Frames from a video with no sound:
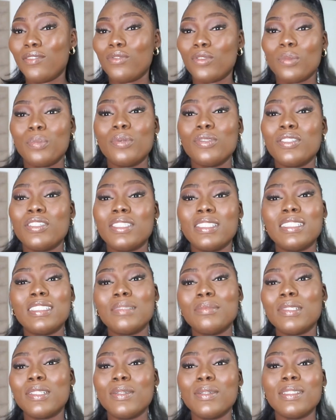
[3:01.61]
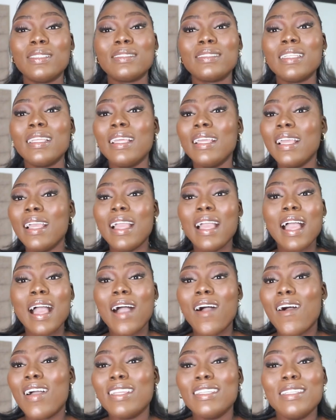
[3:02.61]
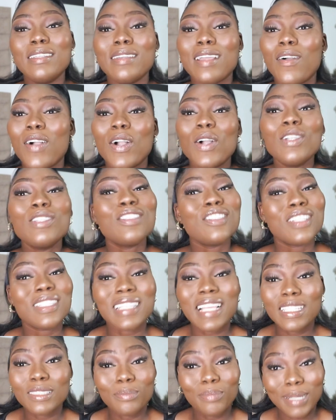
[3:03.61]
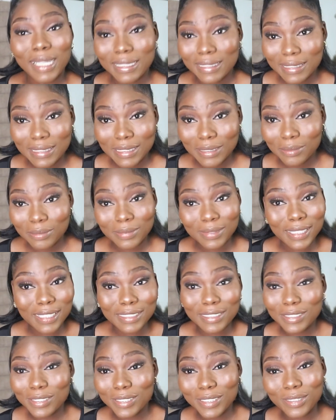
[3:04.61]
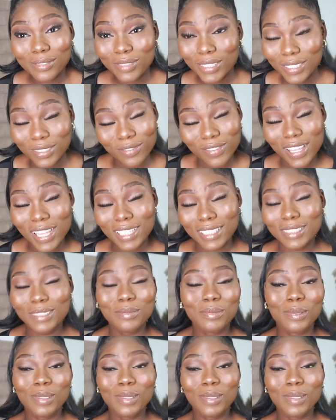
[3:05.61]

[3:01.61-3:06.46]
of opportunity because our, country just has bad name. Let's just face facts.